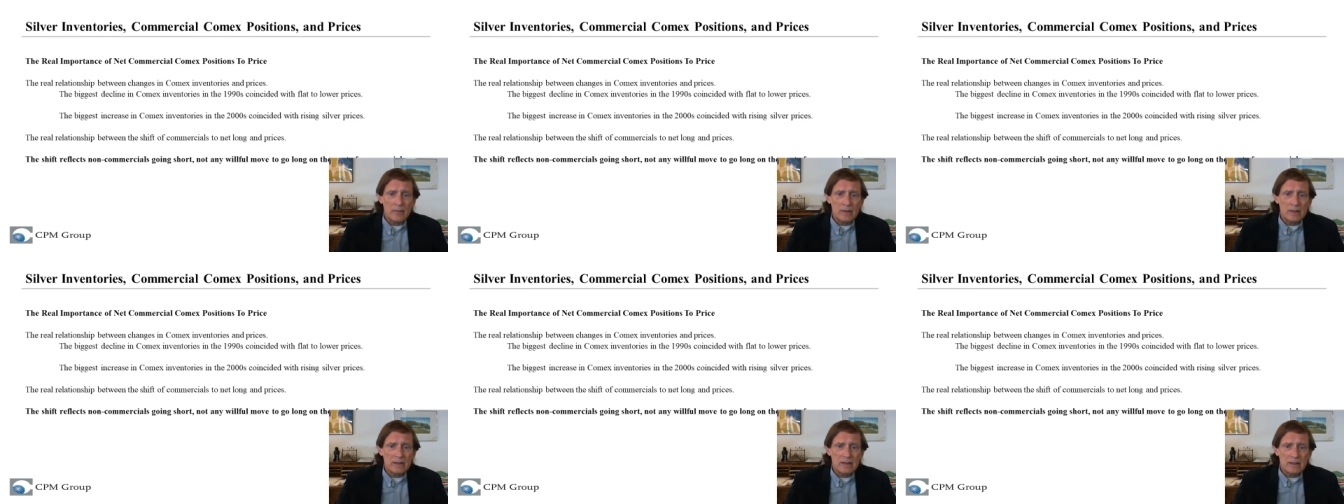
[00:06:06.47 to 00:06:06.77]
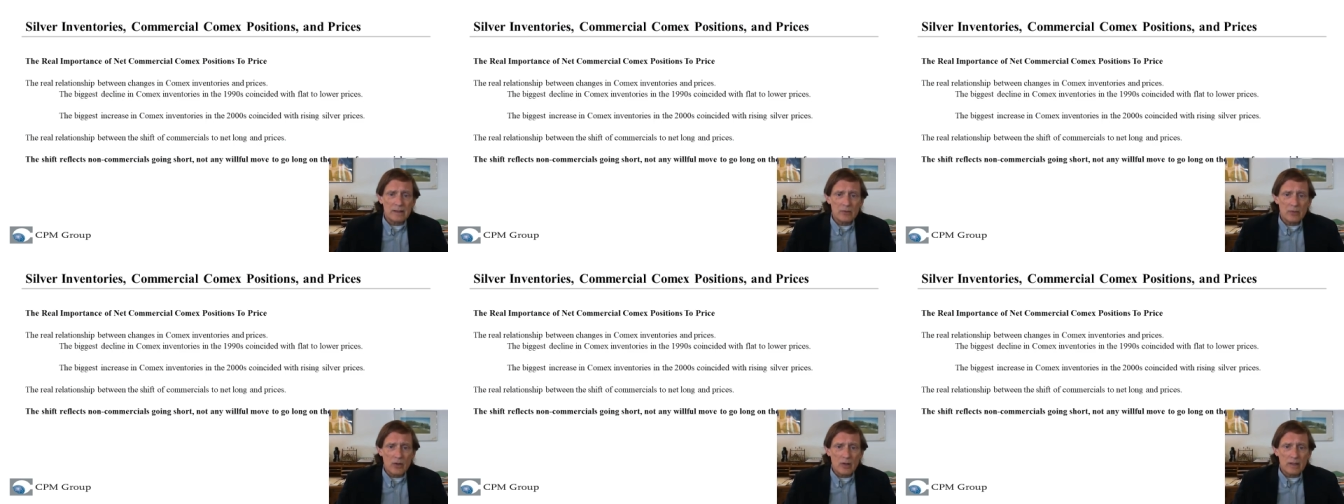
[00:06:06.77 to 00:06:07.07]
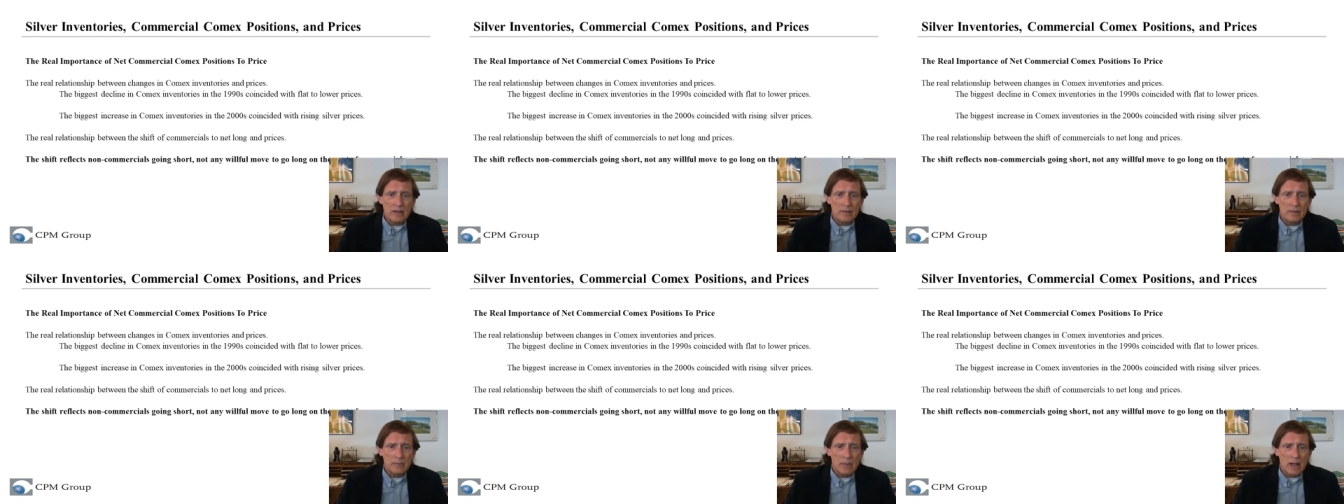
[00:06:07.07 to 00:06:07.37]
I wanted to
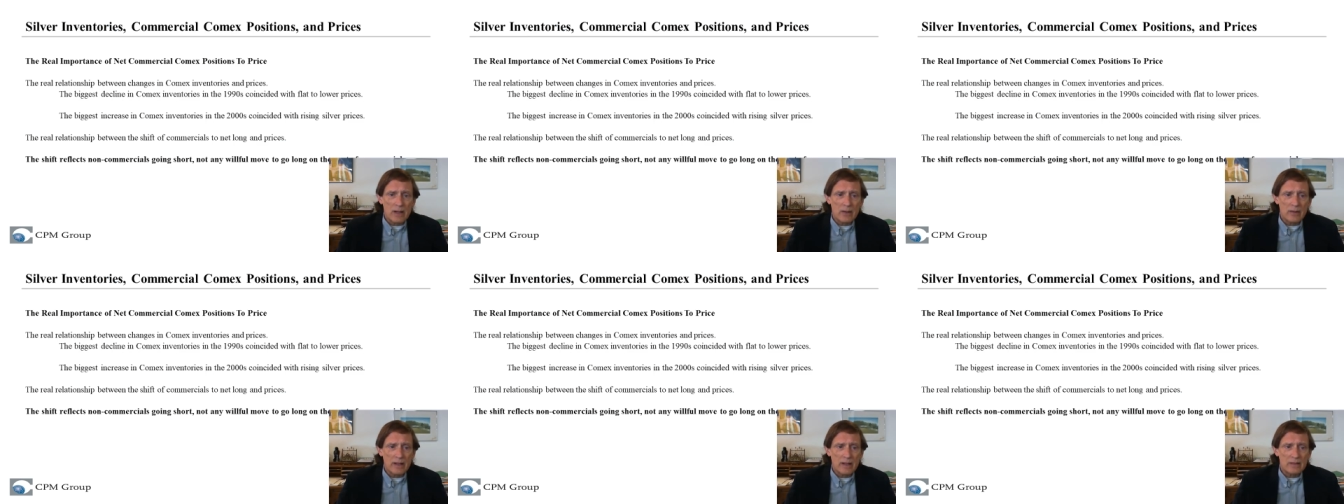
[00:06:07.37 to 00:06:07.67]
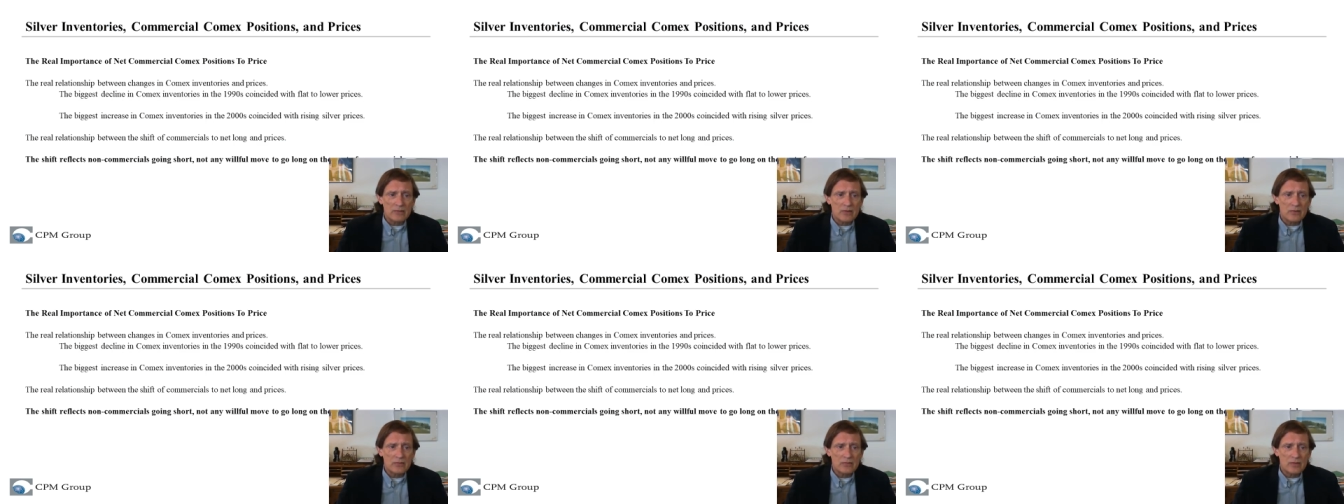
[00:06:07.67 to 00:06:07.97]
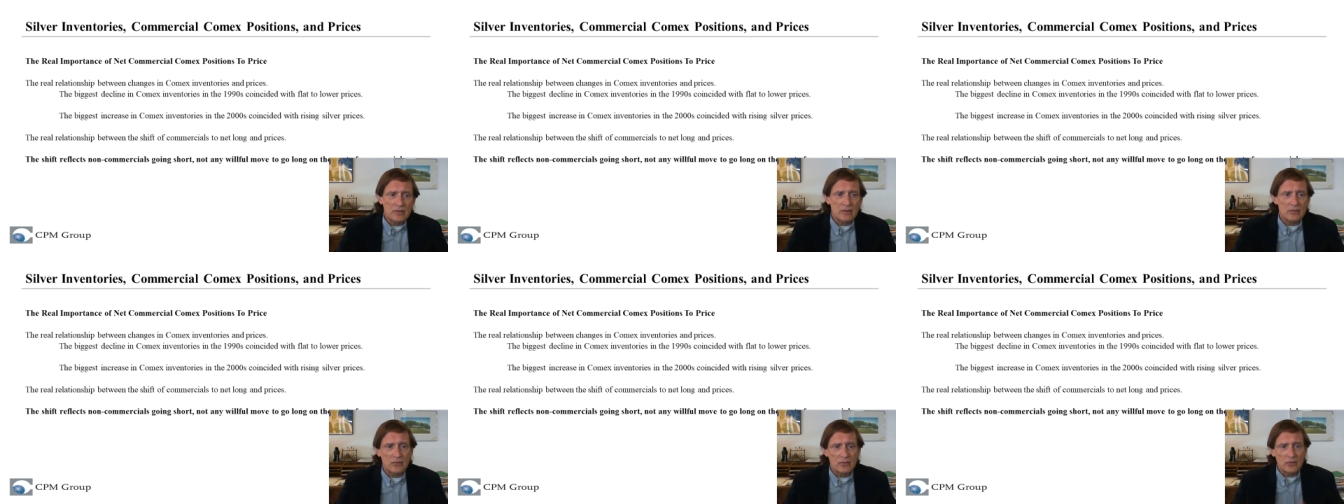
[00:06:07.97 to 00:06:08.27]
talk about, as I
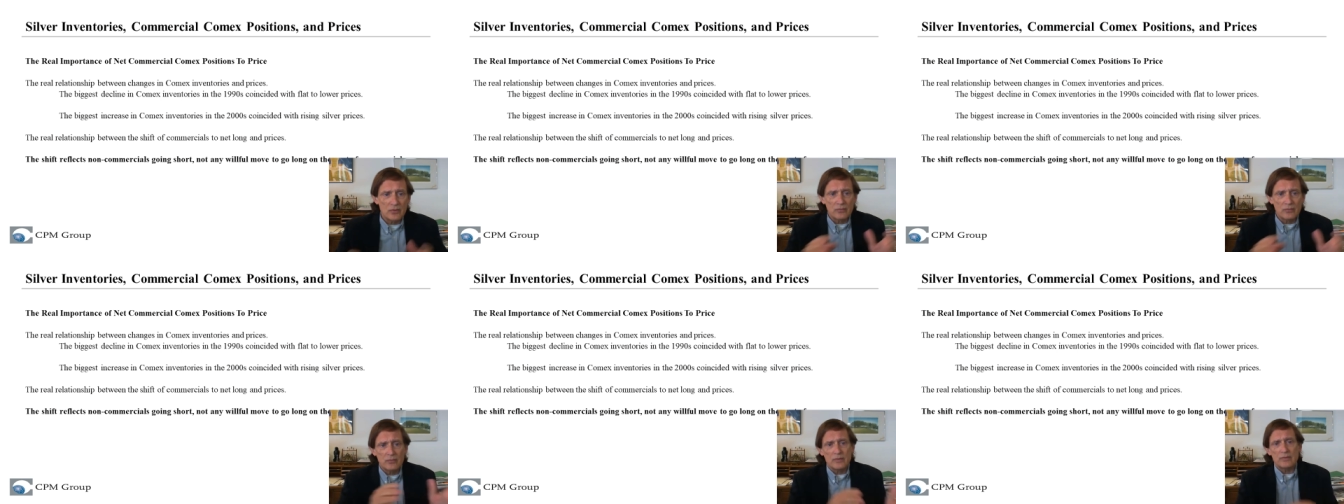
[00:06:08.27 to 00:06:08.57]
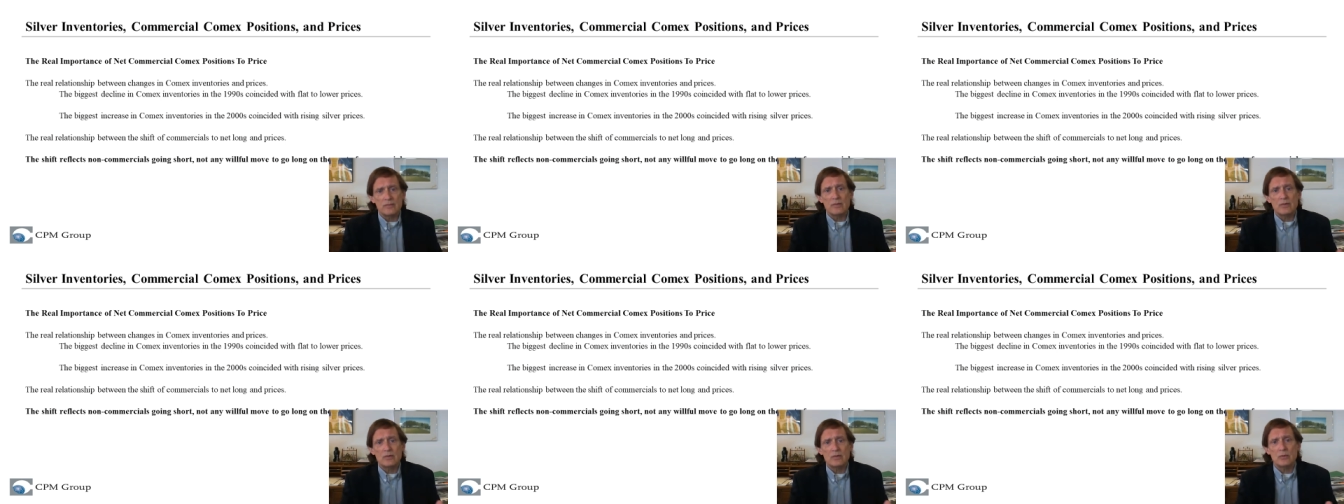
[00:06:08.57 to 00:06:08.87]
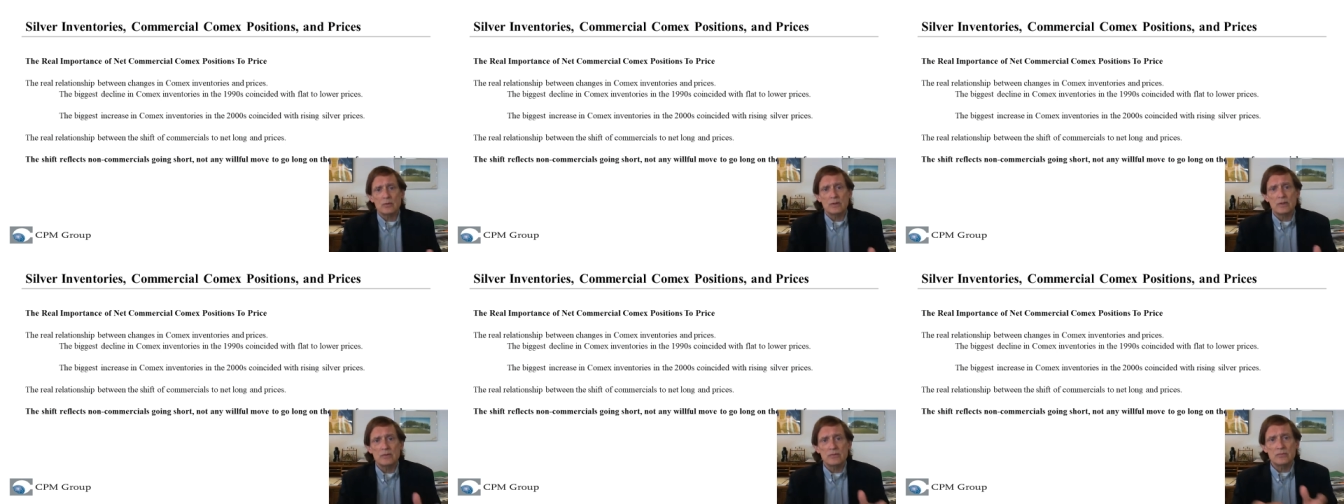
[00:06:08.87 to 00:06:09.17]
said, silver
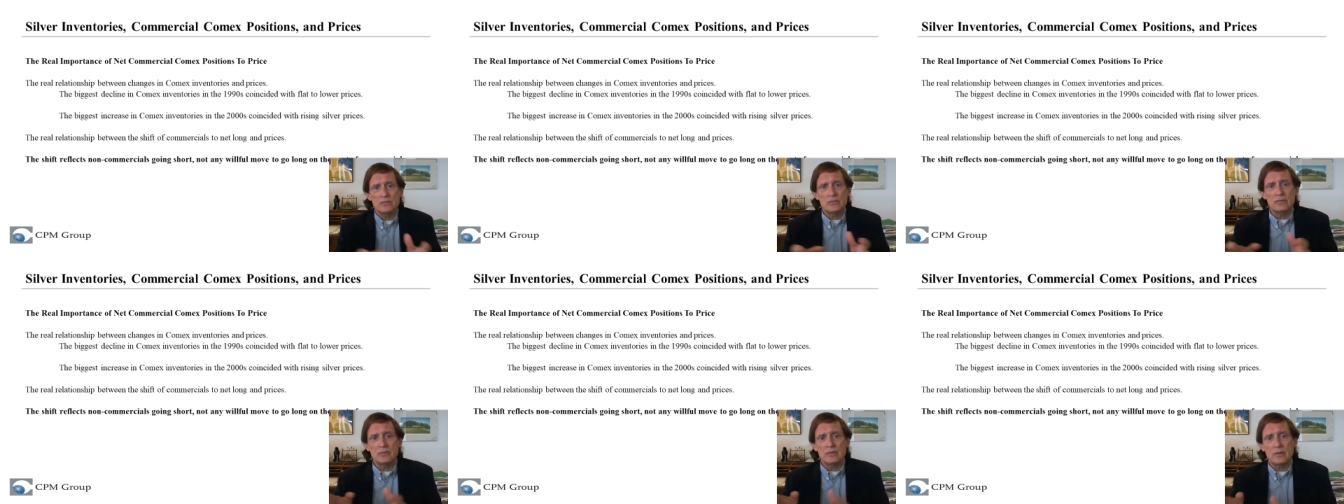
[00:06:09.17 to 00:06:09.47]
inventories,